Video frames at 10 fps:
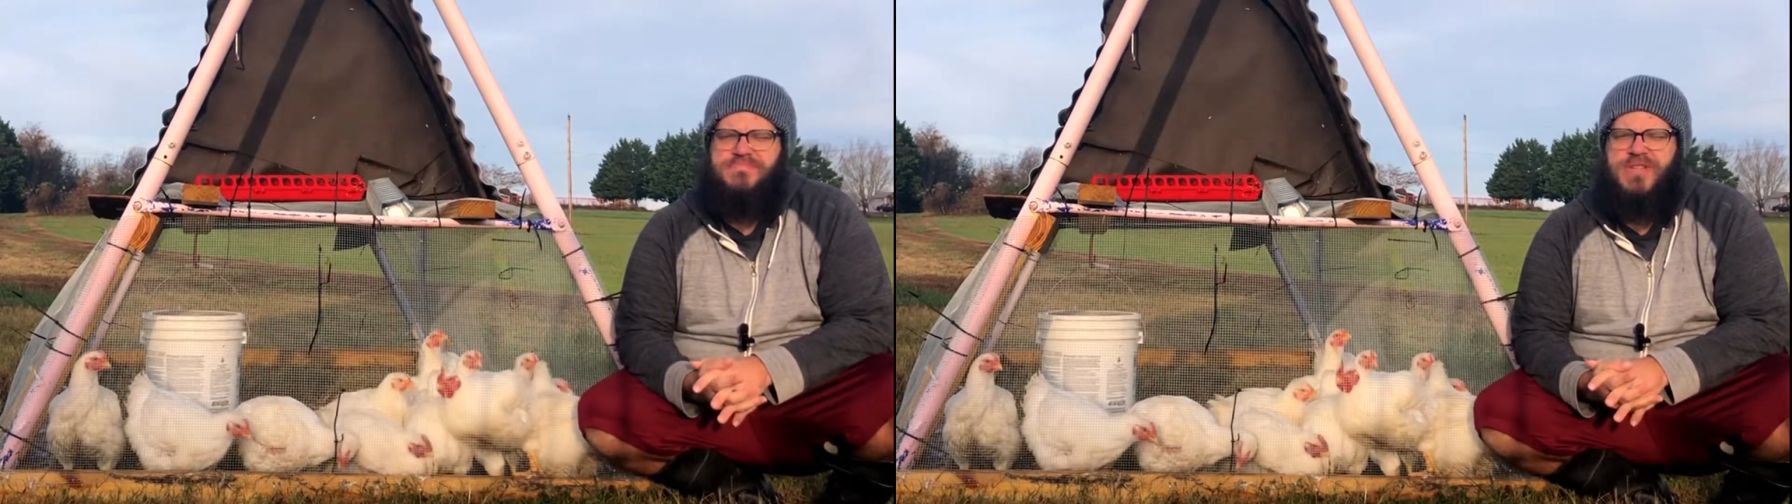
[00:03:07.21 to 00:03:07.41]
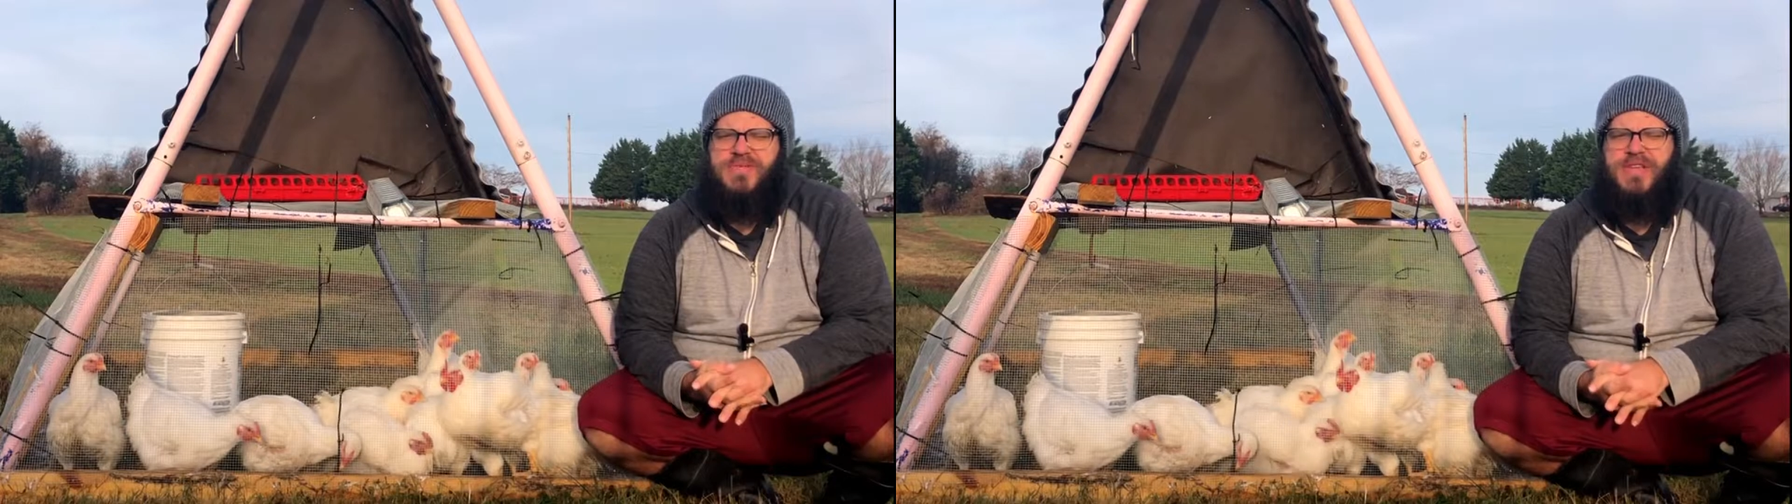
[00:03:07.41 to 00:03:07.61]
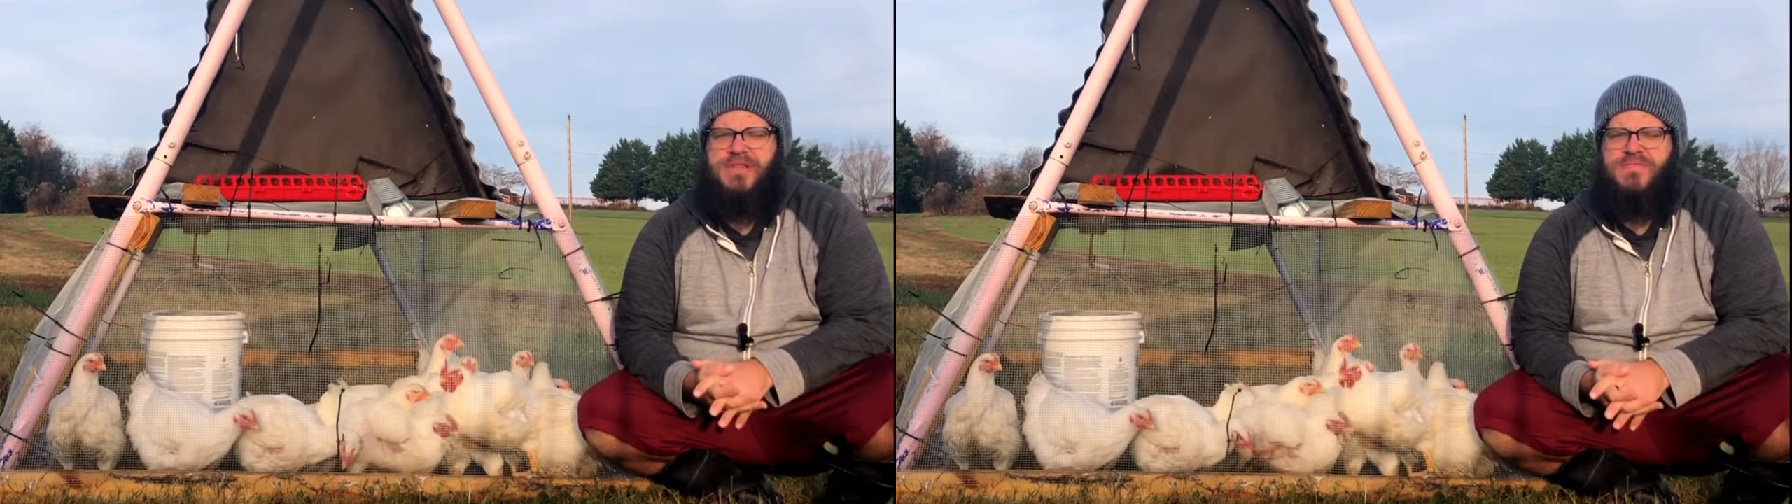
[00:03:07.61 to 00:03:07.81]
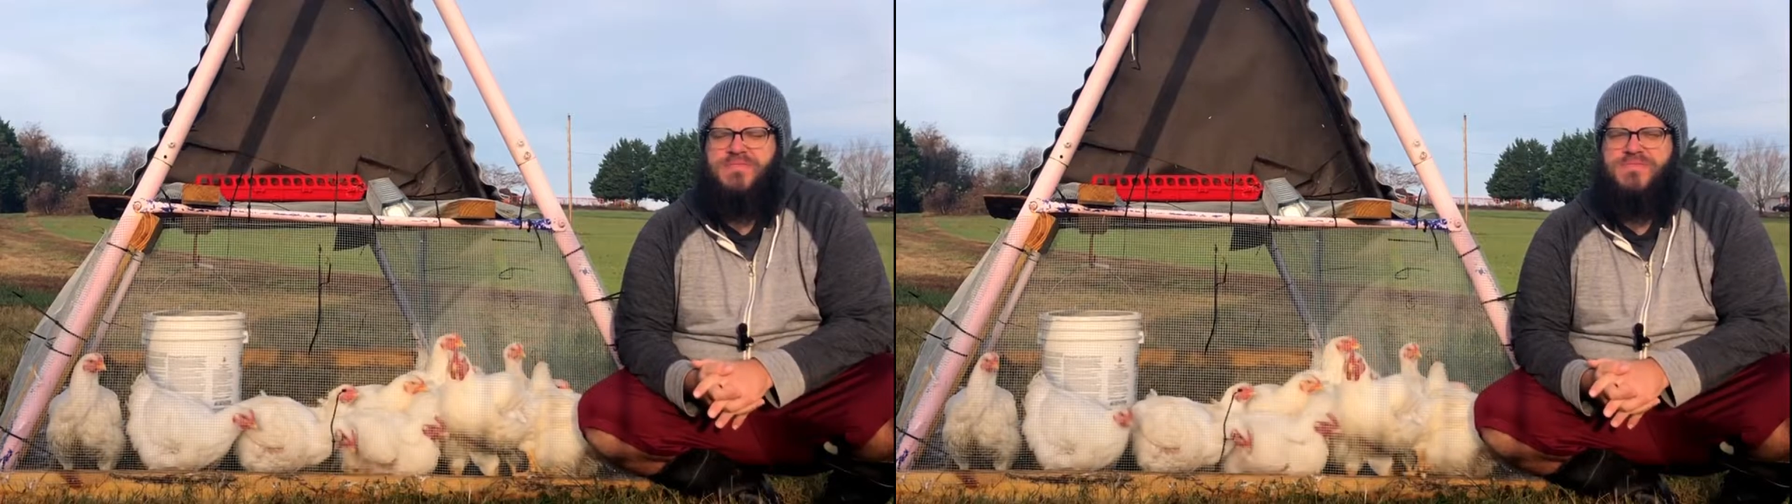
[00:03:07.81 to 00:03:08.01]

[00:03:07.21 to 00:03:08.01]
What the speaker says: maybe